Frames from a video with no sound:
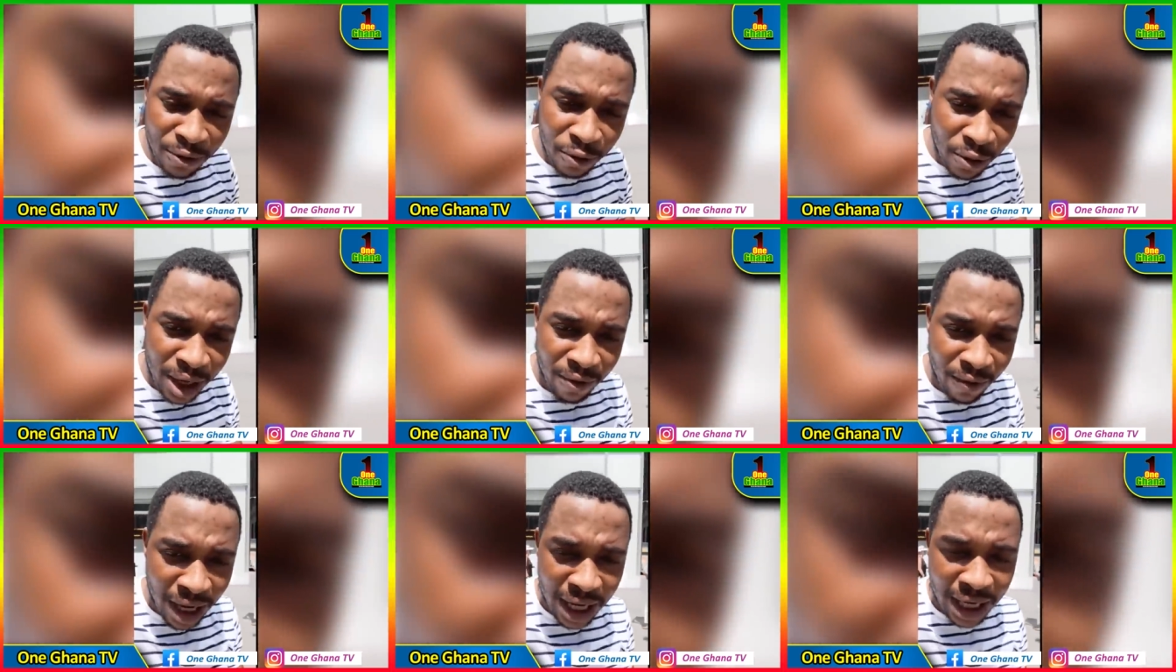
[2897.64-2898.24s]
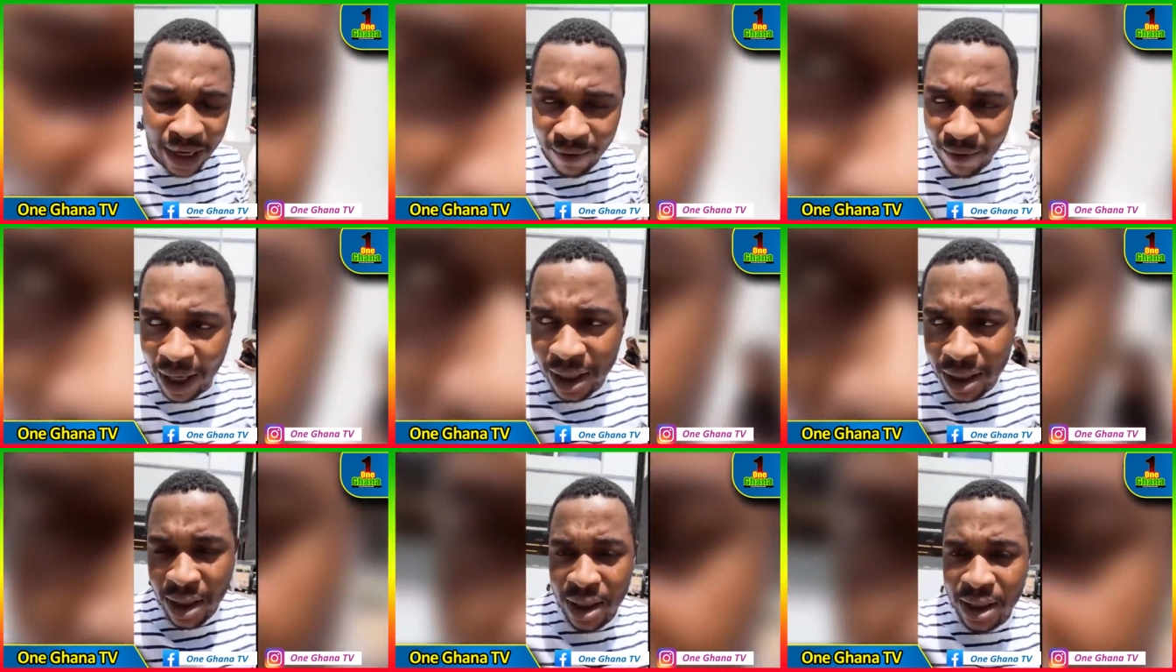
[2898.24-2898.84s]
forever and ever
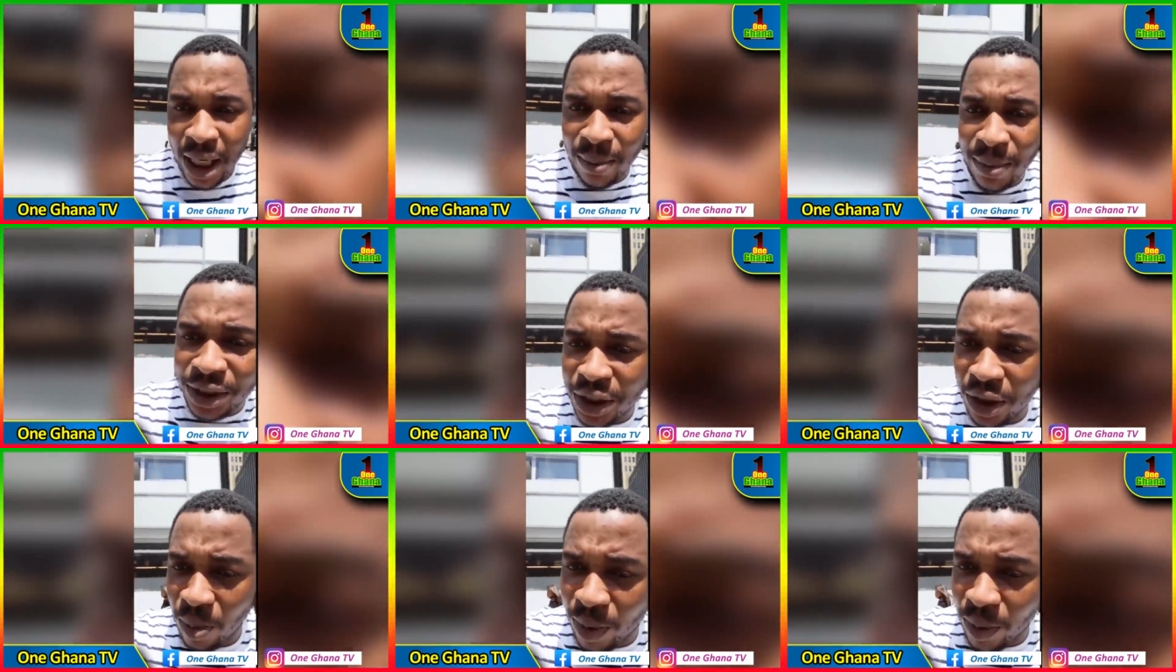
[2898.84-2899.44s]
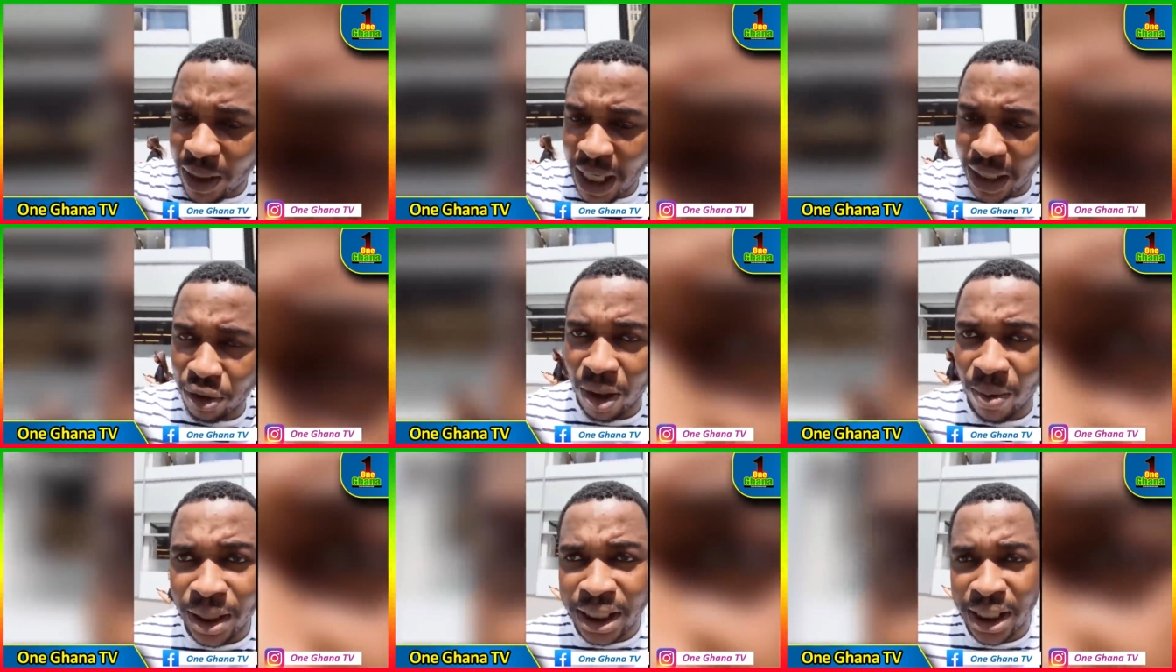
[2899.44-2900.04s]
na me show bibia
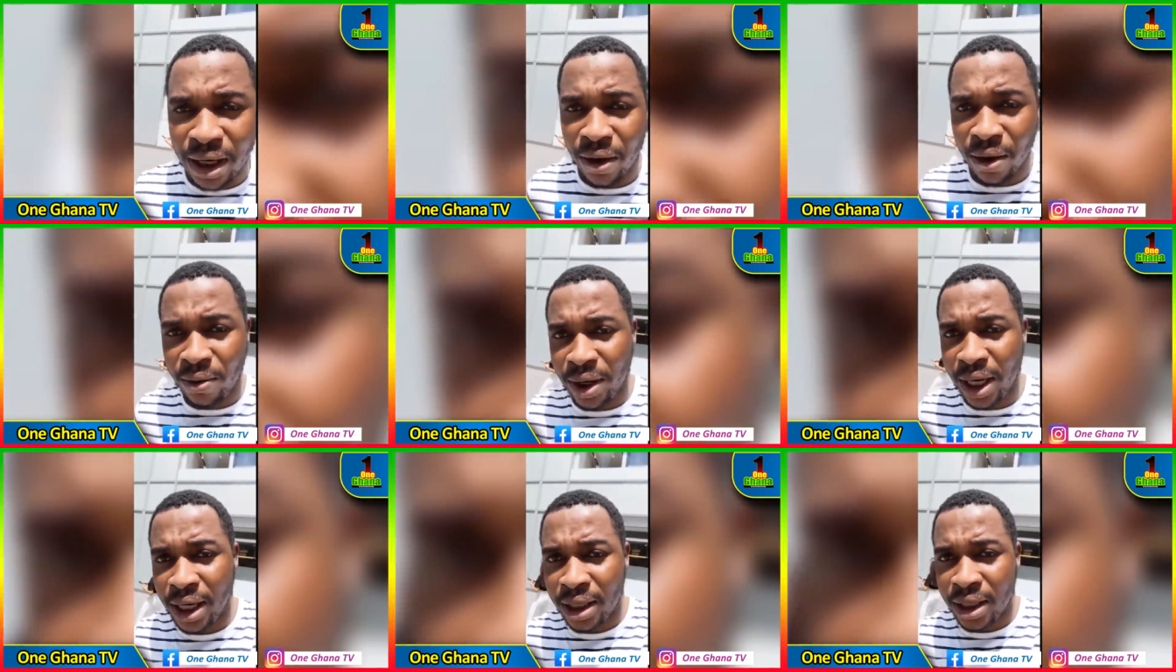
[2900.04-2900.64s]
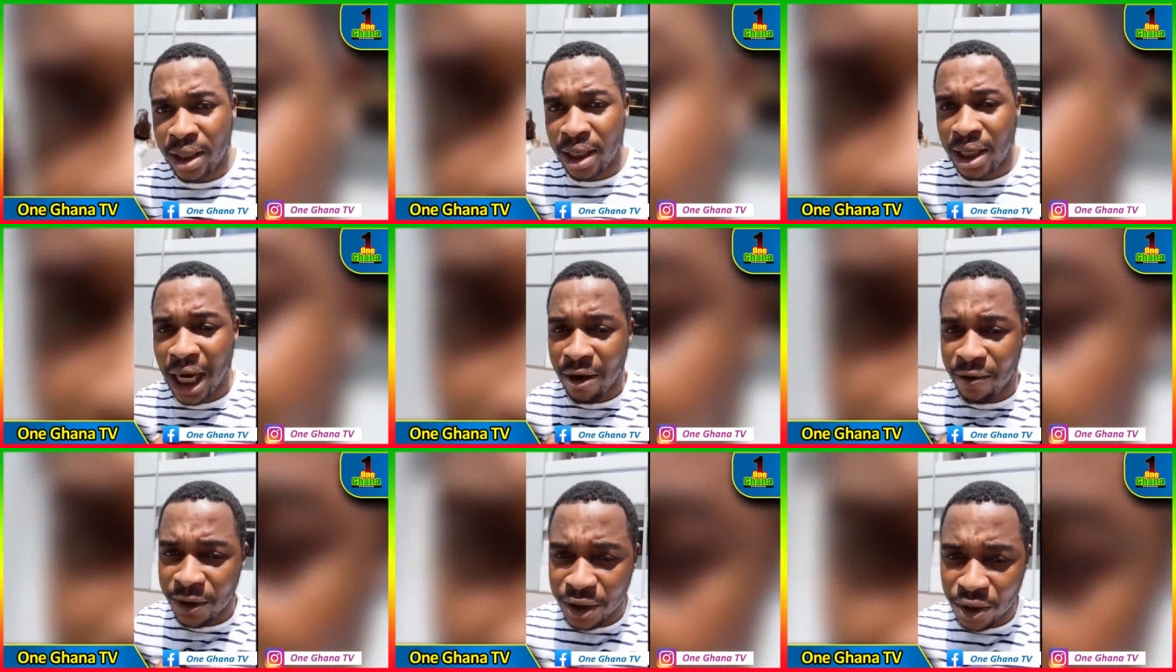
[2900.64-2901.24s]
so abeti na kure.
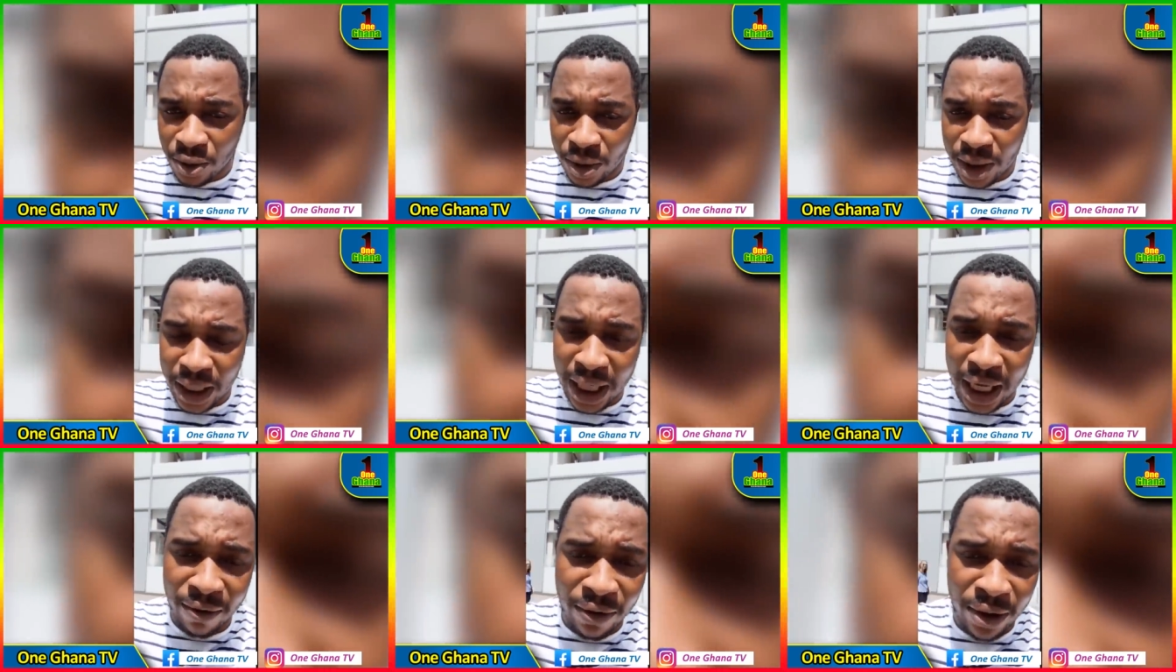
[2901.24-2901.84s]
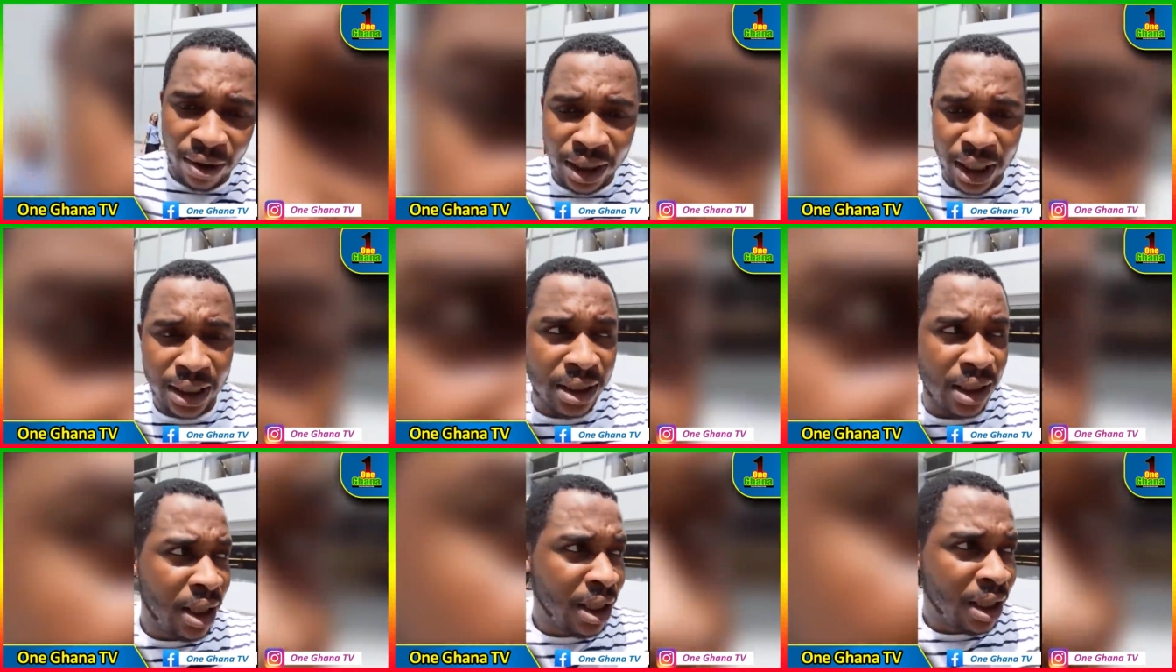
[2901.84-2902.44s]
Life is good in heaven on
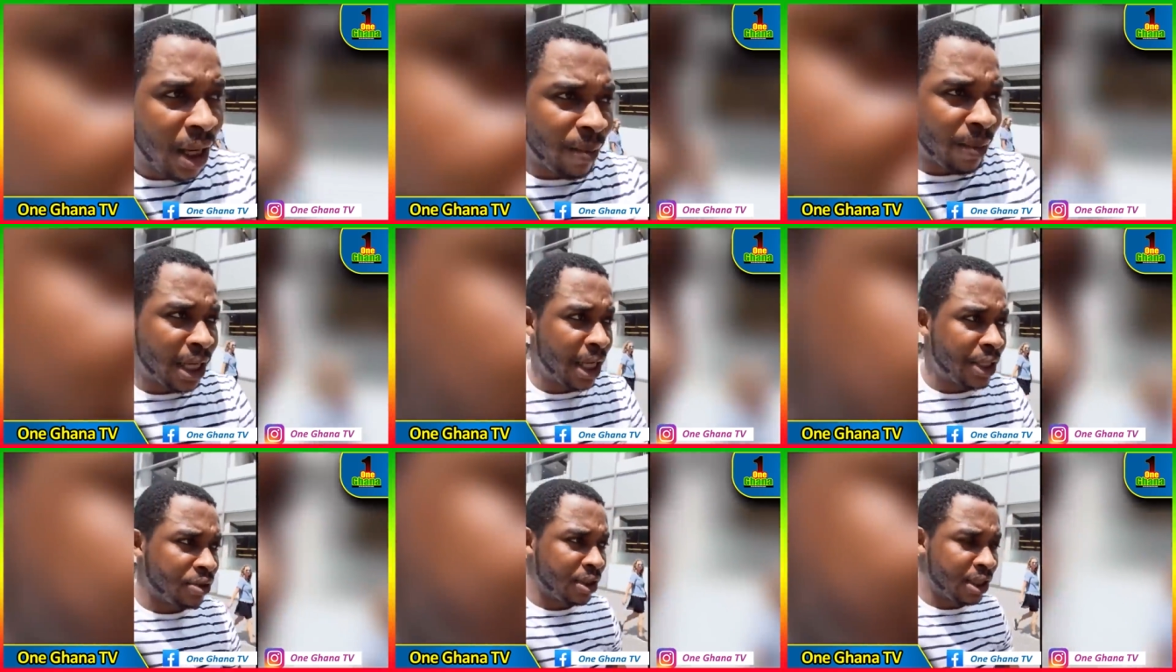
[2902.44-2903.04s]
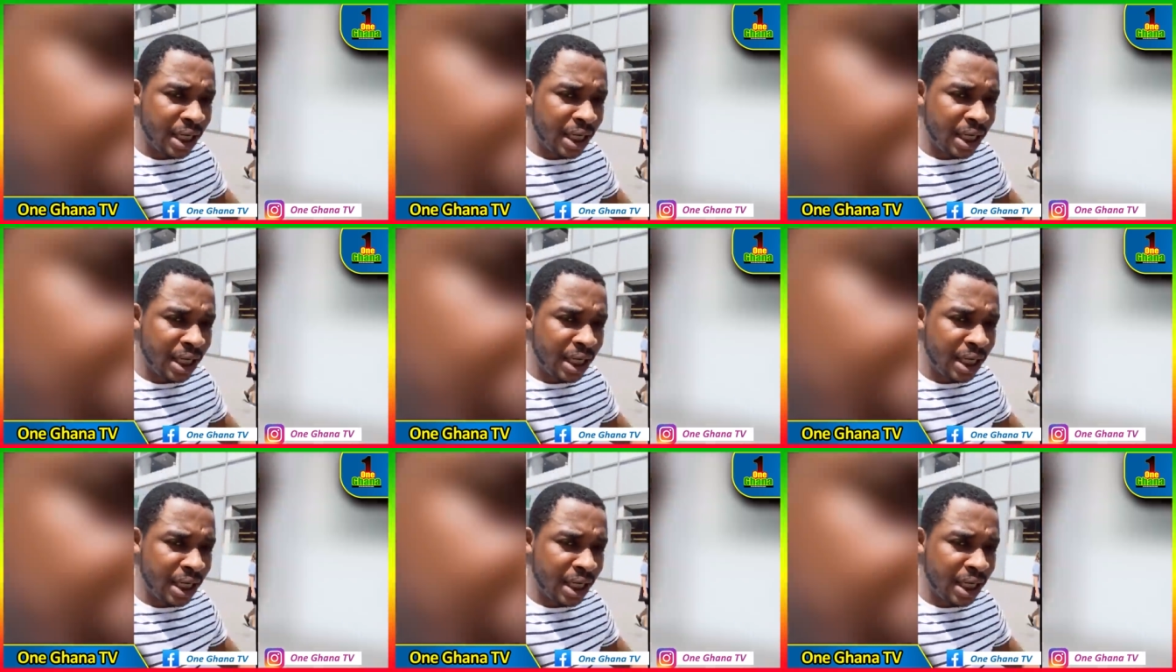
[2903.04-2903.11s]
earth. I'm a catch us a